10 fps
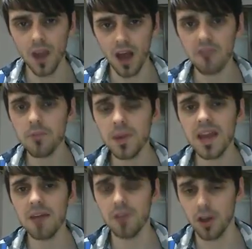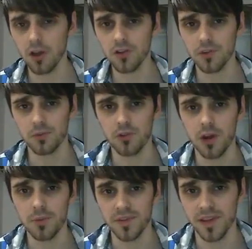I've been having a lot of
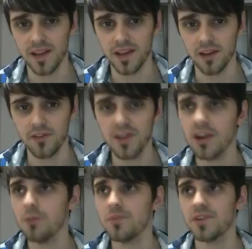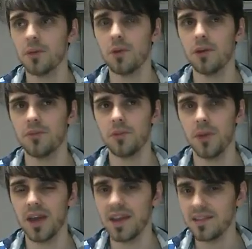subscribers lately. I think I'm somewhere up to
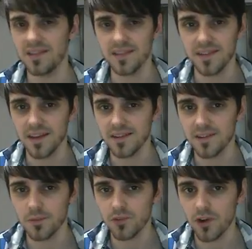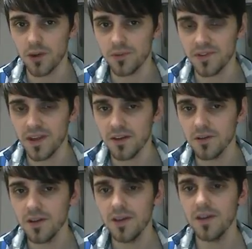about 86 subscribers
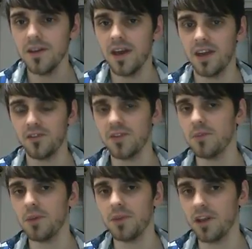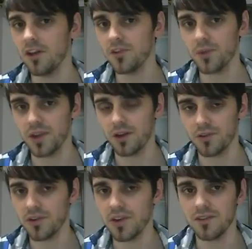now, and I think maybe last week I
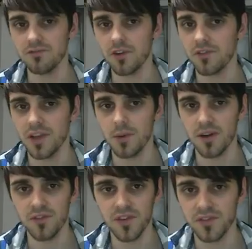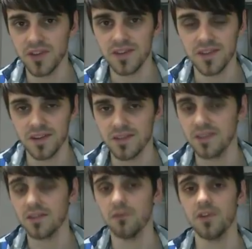was only roughly about 50,
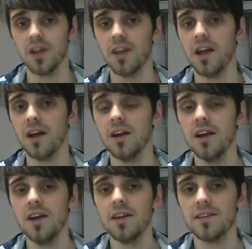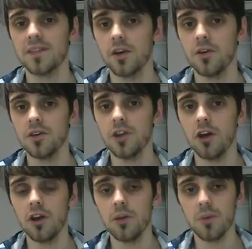60, something like that. So
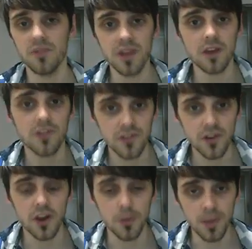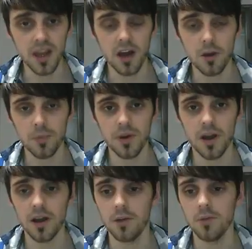my videos are starting to pick up
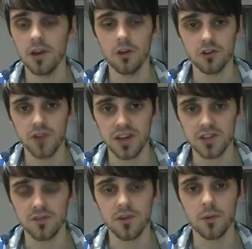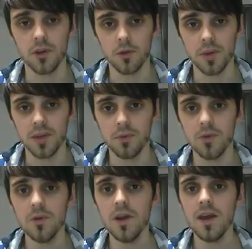a lot of traction from a lot of
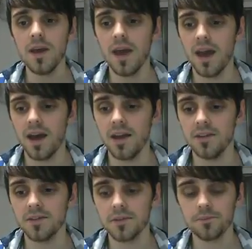people, and